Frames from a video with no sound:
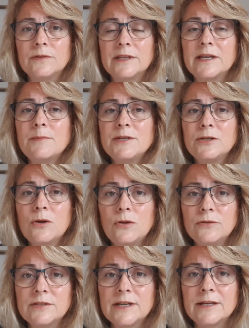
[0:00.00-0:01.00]
come into
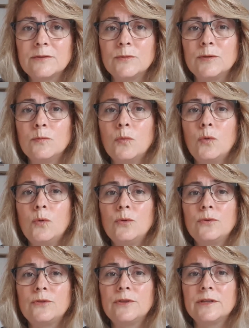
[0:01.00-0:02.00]
contact with
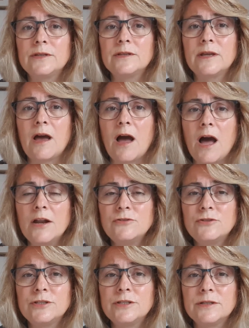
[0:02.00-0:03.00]
more than
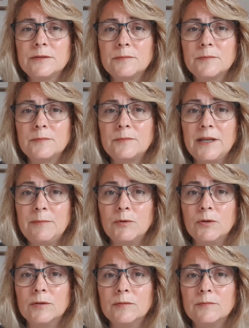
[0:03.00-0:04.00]
100
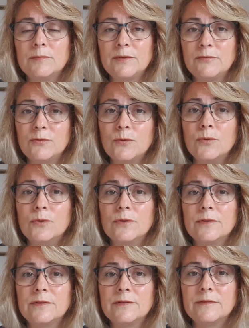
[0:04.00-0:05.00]
people before
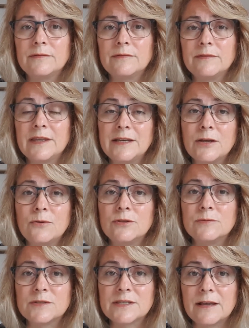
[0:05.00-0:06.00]
they know
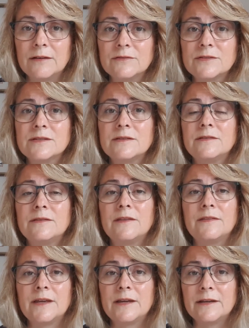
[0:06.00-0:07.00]
themselves
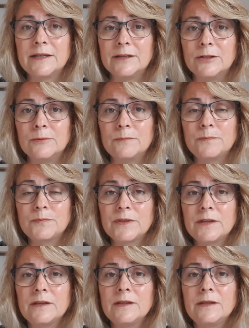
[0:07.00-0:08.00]
that they are ill.
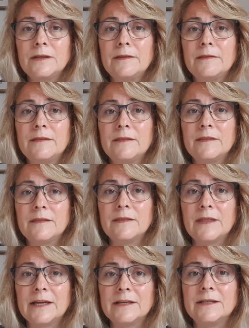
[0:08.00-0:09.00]

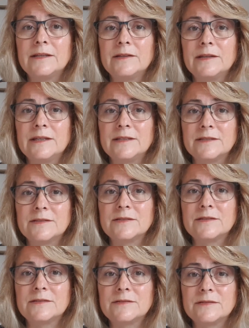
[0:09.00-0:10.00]
That
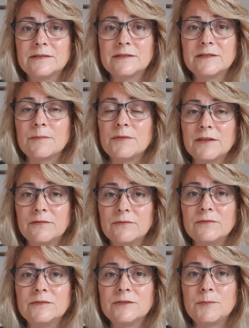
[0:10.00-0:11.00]
is
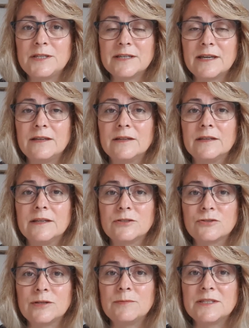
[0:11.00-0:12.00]
something to be taken
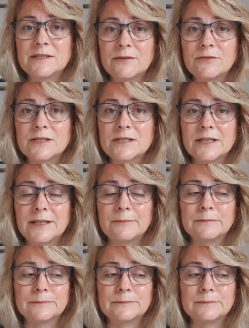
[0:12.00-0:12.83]
extremely seriously.